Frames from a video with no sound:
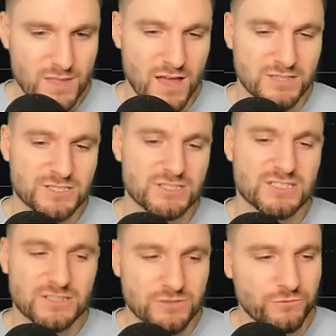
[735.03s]
Uh, to,
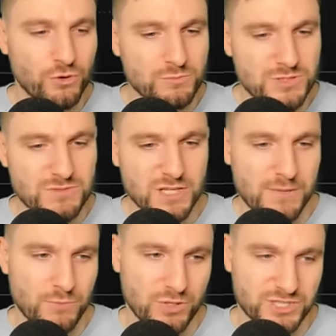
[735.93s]
to form some
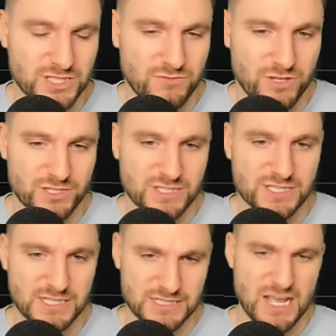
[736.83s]
slight bullish
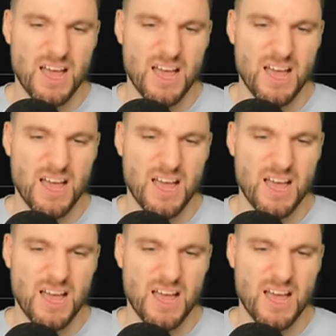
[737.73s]
divergences.